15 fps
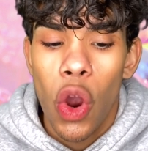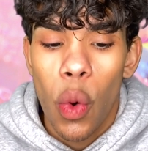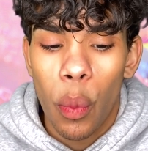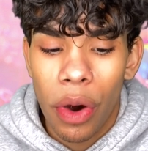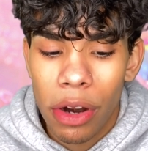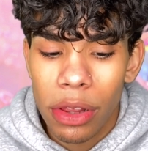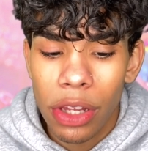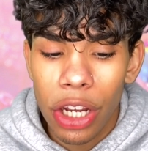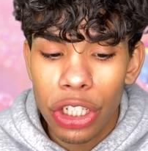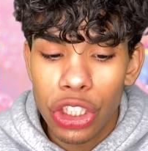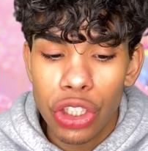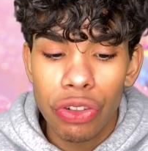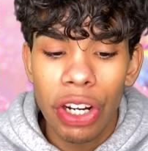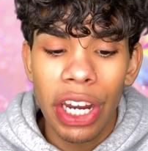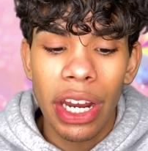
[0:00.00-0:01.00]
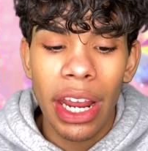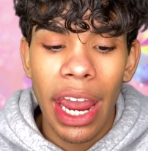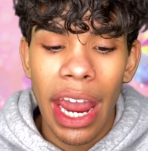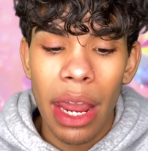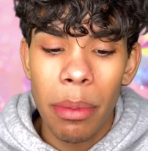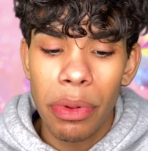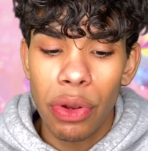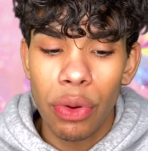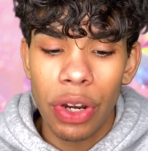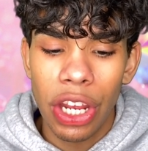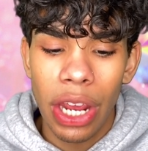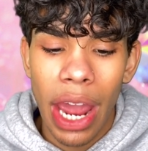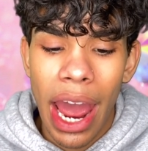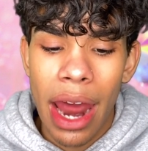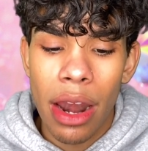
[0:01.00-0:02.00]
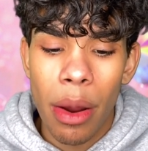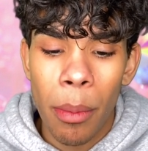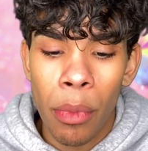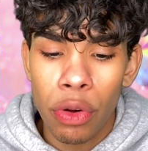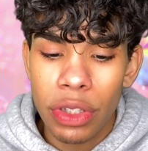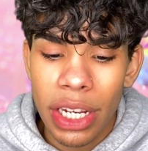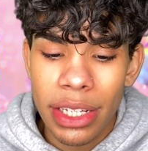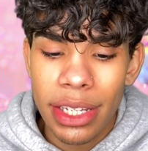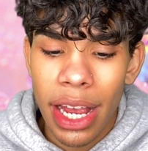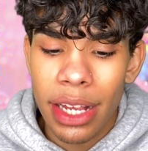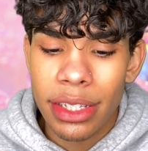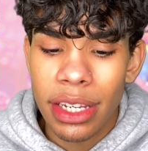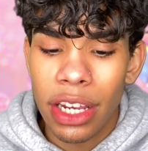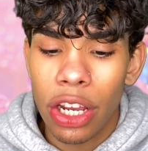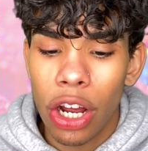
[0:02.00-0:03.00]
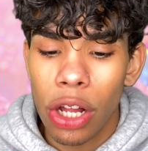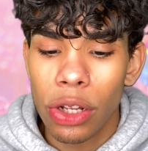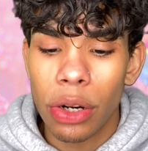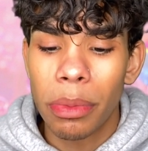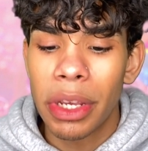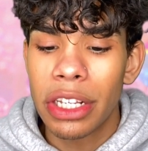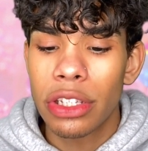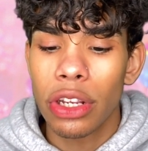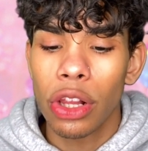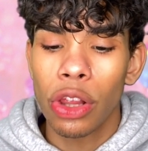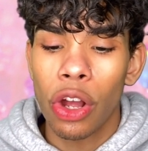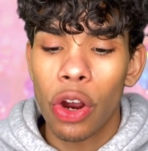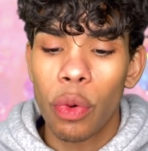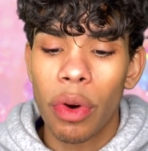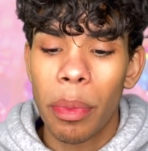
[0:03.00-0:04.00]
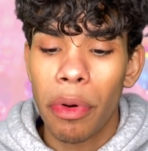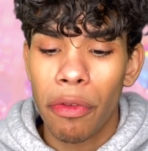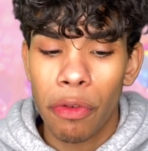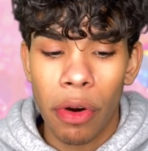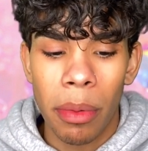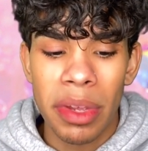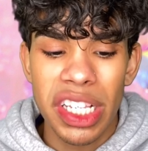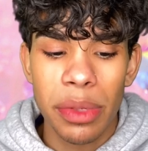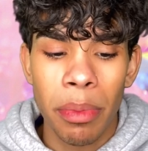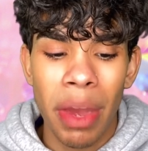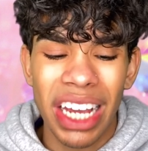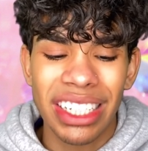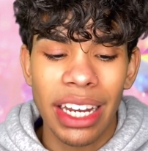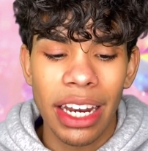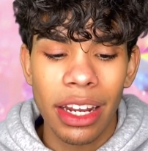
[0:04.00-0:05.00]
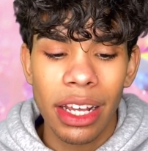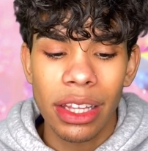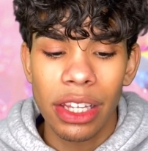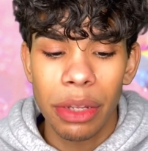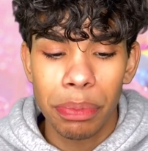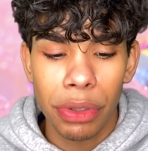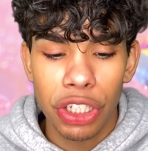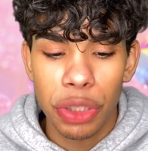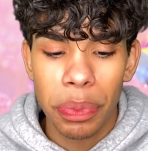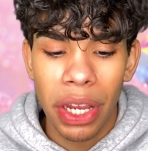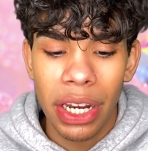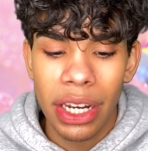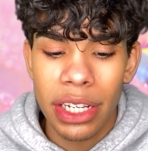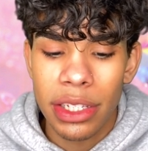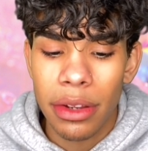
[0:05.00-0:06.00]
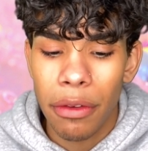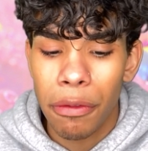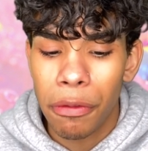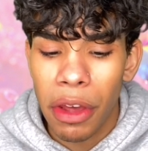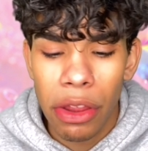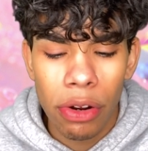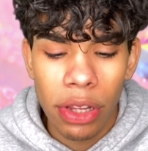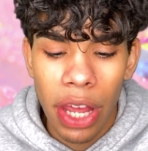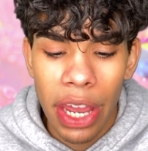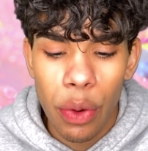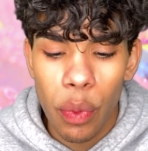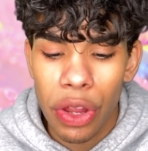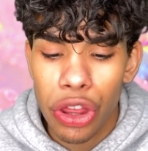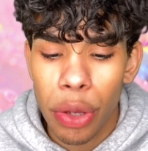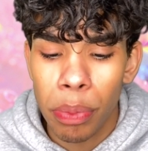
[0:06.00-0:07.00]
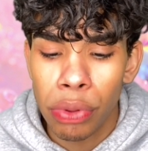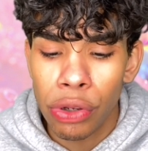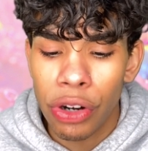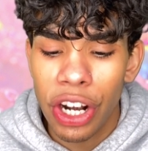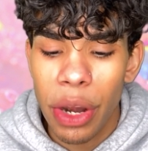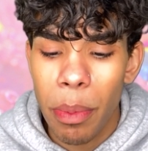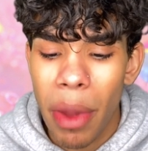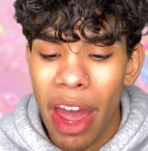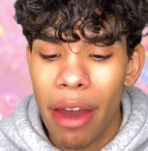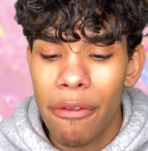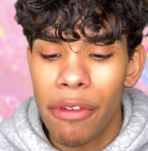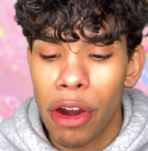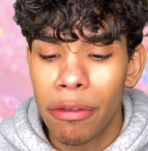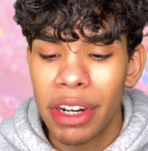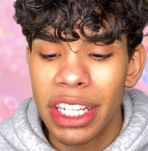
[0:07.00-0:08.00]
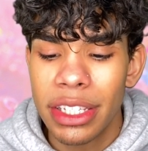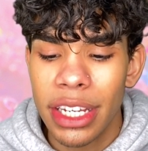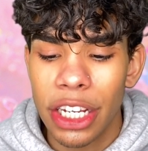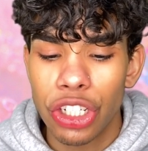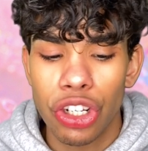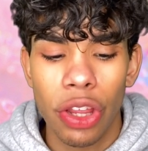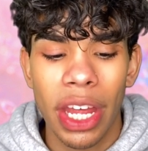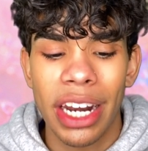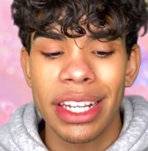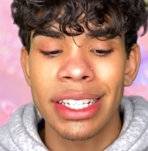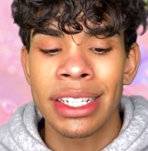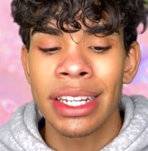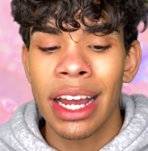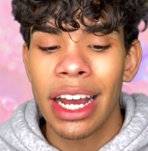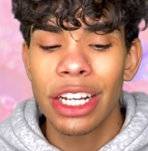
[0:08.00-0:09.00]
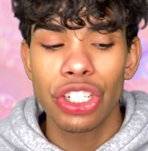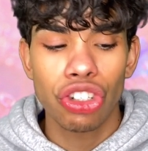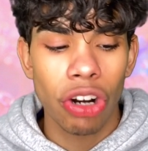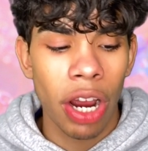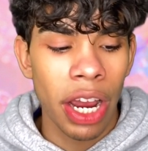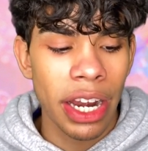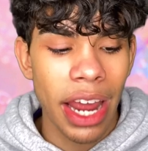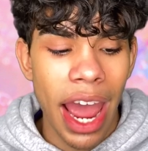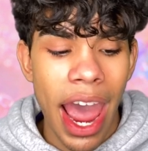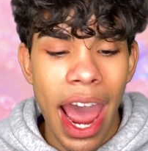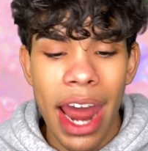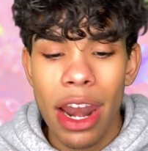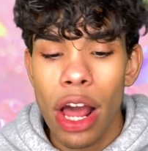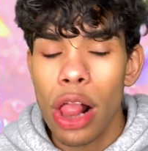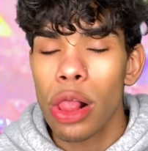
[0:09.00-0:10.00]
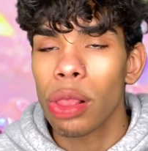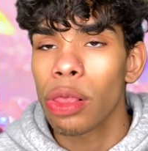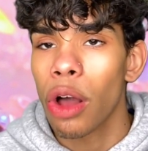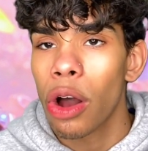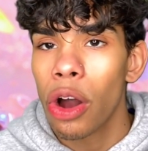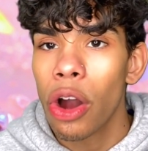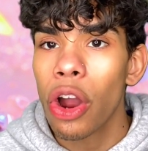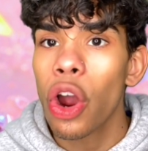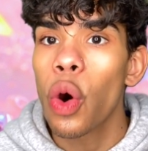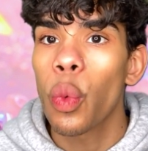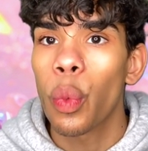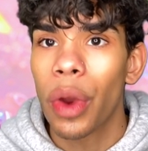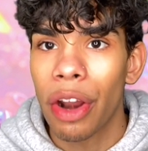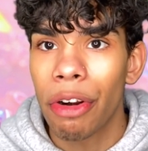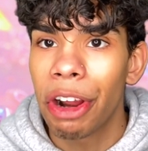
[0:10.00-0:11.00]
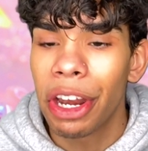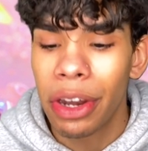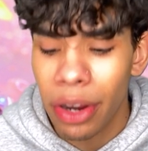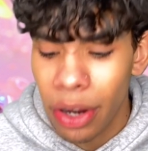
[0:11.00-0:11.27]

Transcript: where luxury K-beauty and multitasking color meets longwear performance. Magnetic lip plush paint is feather light with a blurring matte velvety texture that is non-drying and long-wearing.